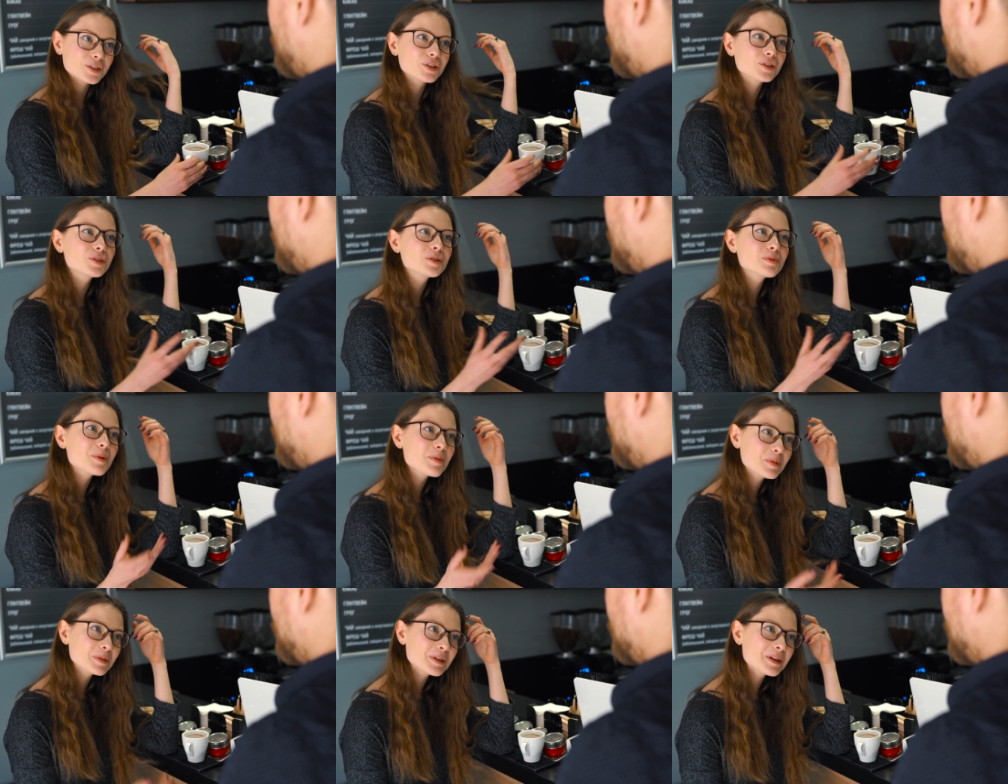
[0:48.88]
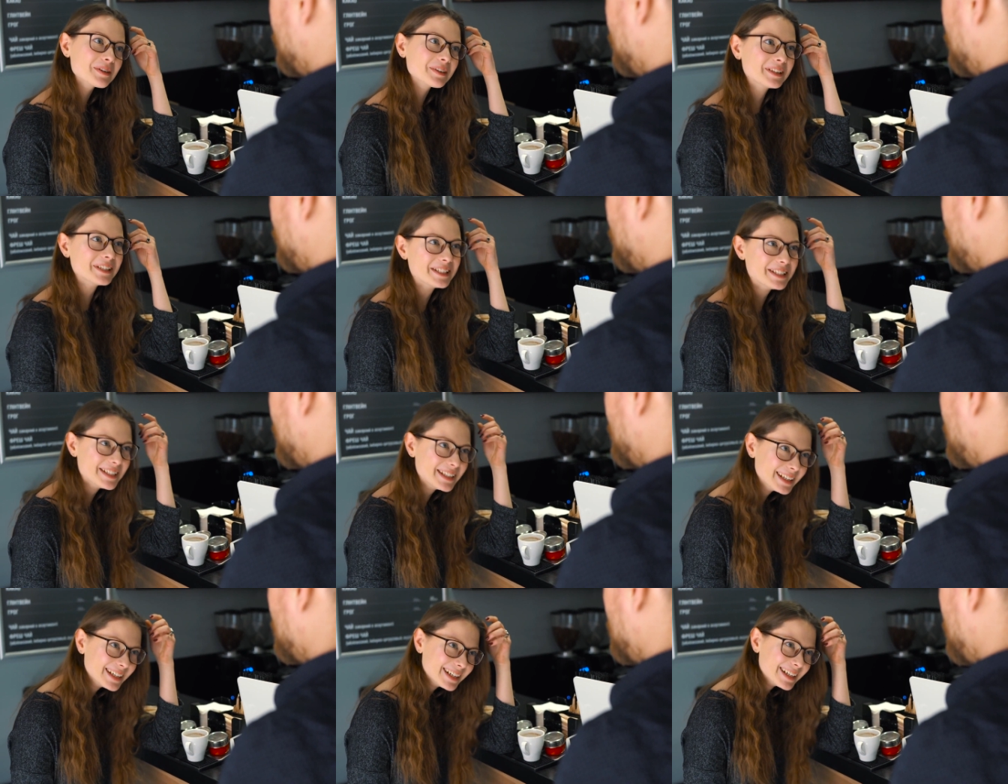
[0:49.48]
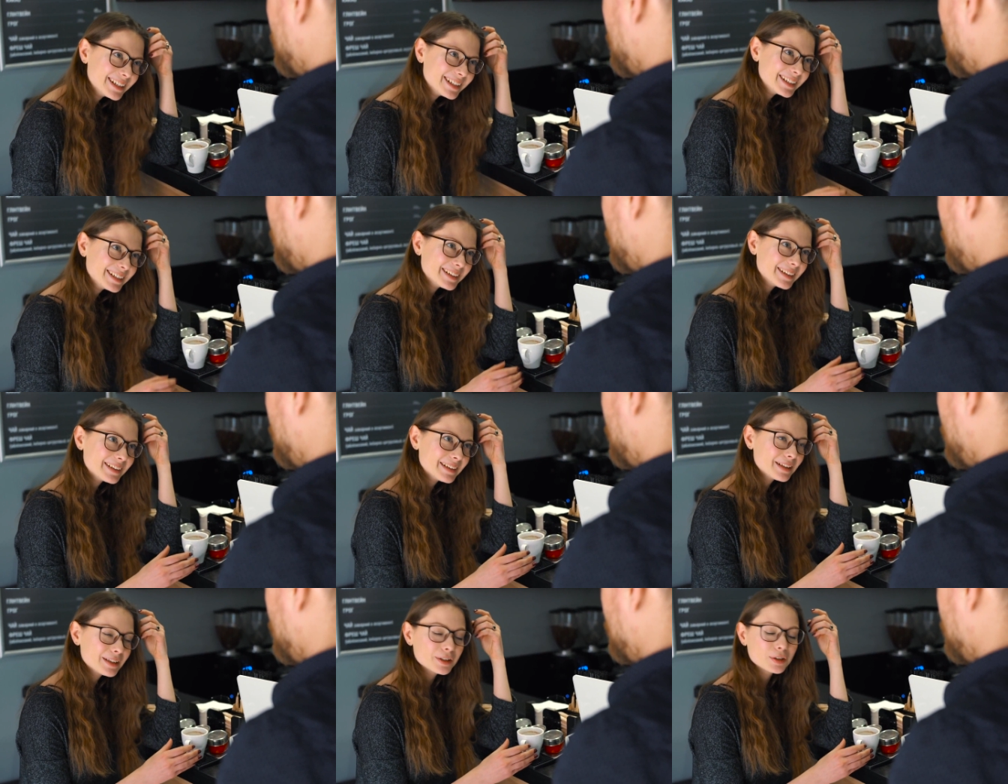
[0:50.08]
You'd like it if you could
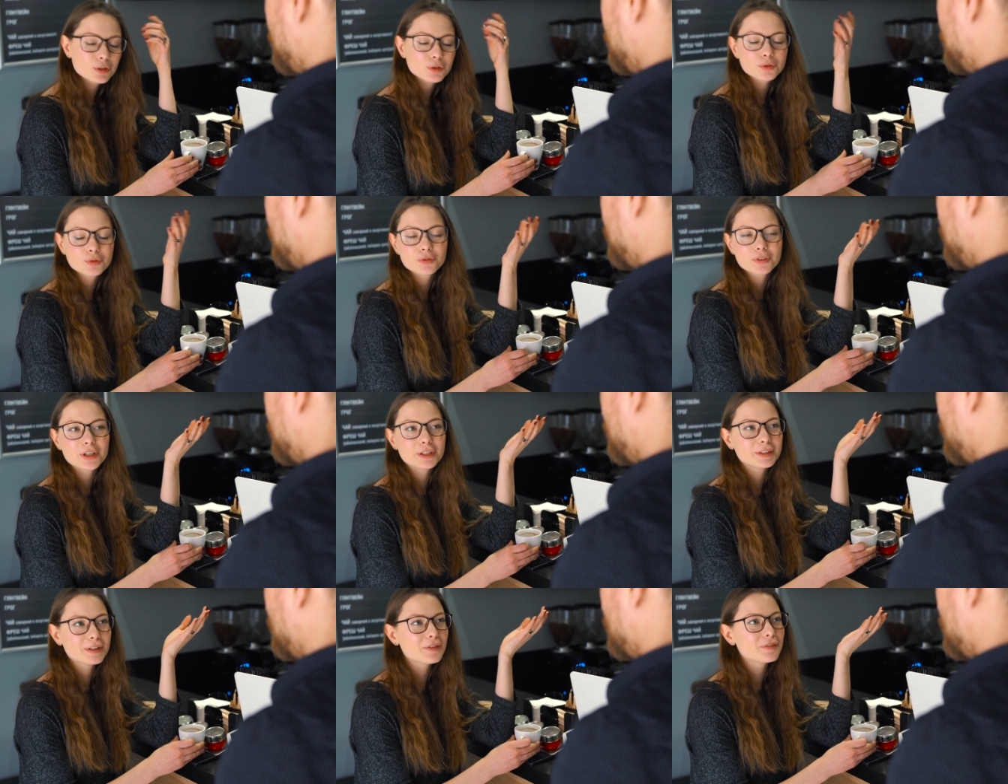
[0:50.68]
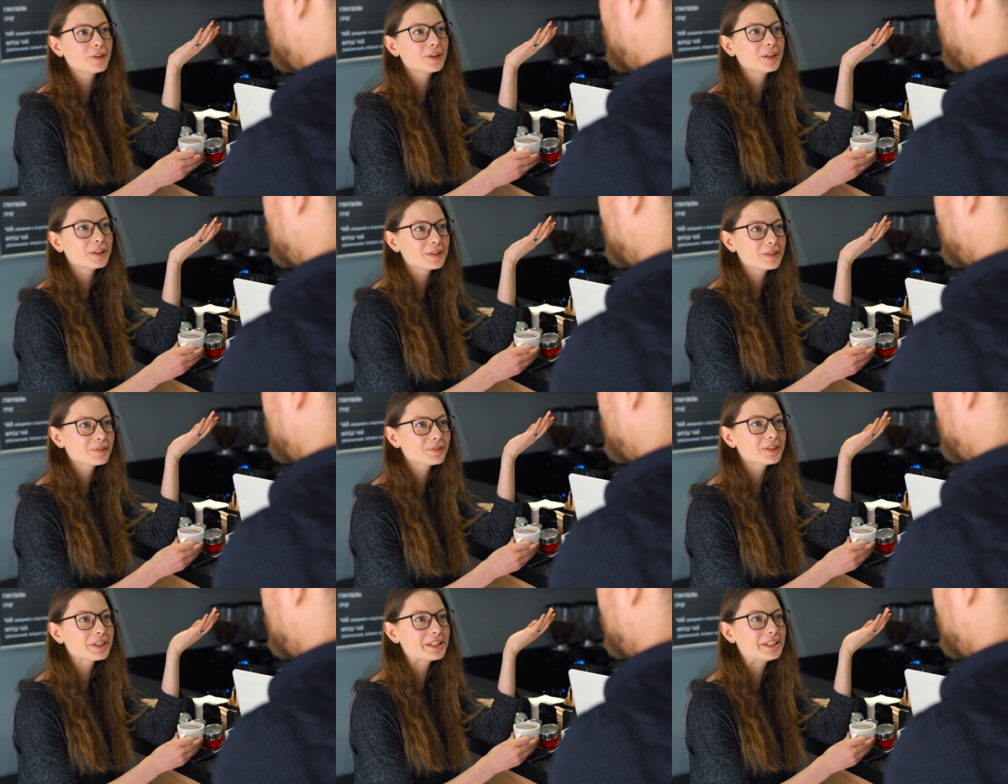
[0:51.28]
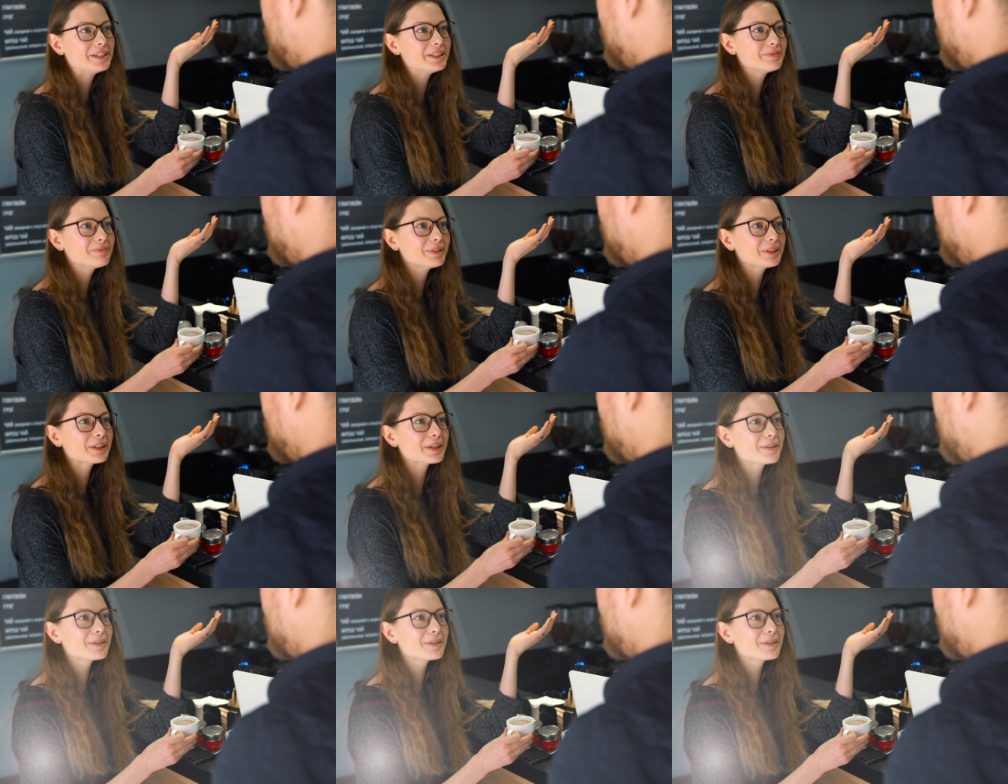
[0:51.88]
just skip the getting to know you small